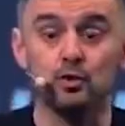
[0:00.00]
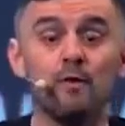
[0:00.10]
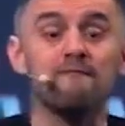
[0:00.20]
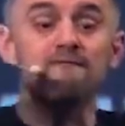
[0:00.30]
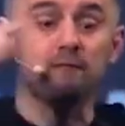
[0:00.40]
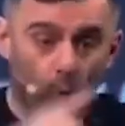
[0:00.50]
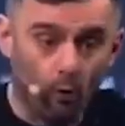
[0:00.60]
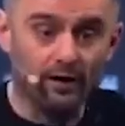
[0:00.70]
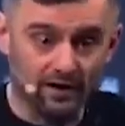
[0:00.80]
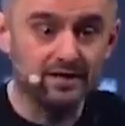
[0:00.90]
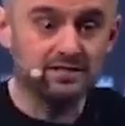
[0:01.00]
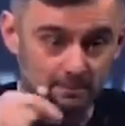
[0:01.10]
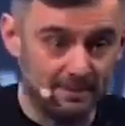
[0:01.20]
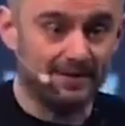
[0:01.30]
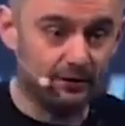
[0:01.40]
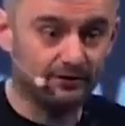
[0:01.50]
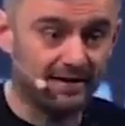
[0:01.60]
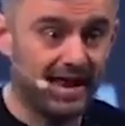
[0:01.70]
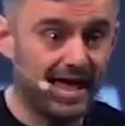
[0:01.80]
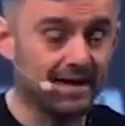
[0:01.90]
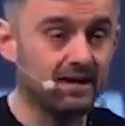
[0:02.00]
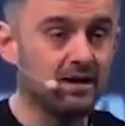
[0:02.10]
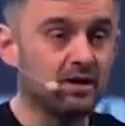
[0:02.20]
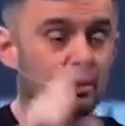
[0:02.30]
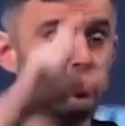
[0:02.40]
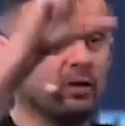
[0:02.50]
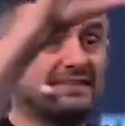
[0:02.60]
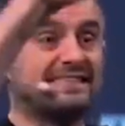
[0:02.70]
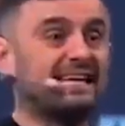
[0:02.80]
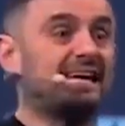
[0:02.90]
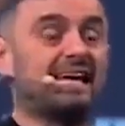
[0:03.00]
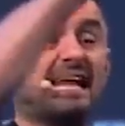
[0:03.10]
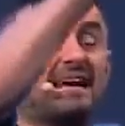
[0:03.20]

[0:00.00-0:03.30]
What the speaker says: to afford to be here today. You are sitting